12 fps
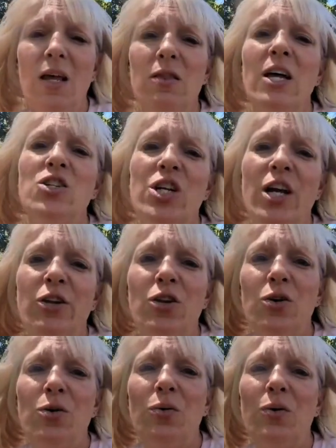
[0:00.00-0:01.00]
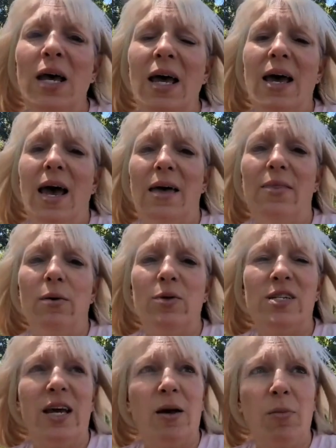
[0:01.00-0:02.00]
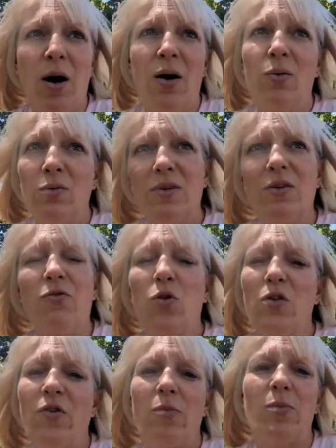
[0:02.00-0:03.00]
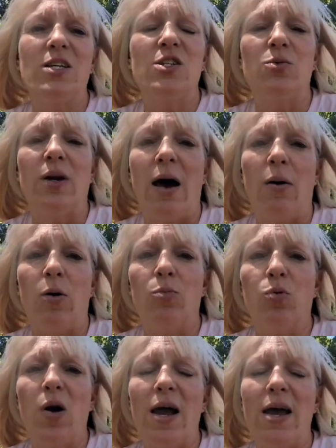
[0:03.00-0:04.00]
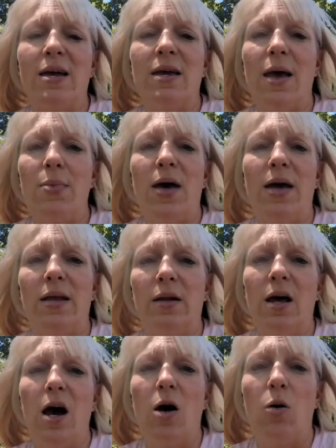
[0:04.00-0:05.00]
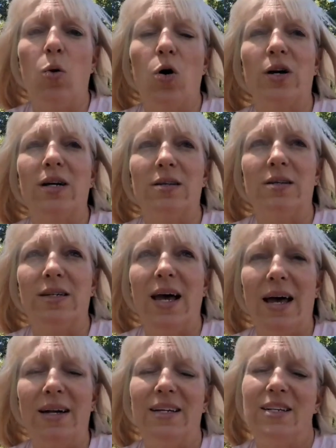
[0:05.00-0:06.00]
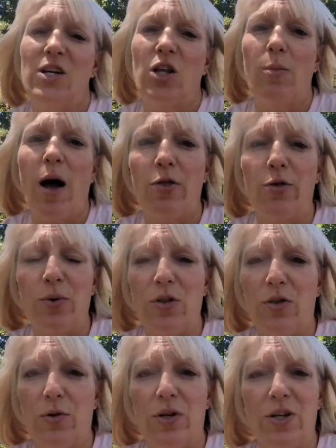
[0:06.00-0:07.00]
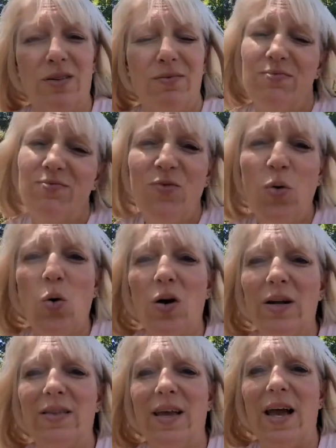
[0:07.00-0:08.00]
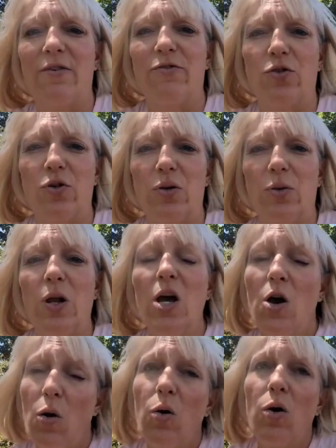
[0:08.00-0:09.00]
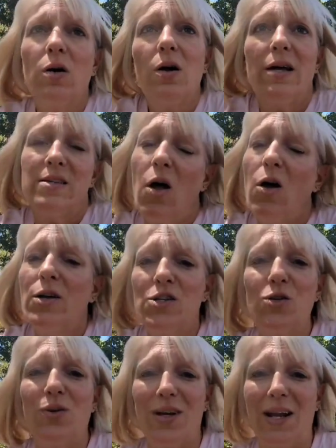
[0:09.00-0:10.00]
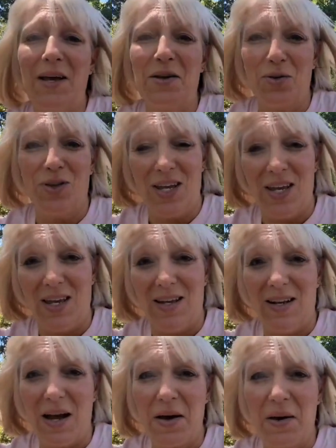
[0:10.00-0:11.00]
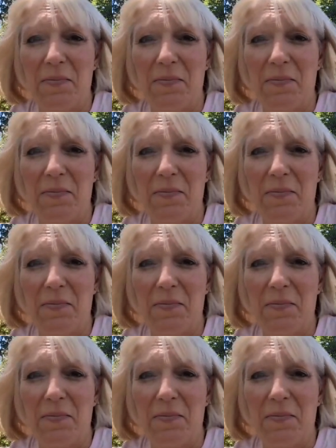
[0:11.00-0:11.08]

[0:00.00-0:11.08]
lunch at noon, and then we take about 45 minutes to an hour break, and then work again until about 3:34 in the afternoon, or as long as you can handle the heat.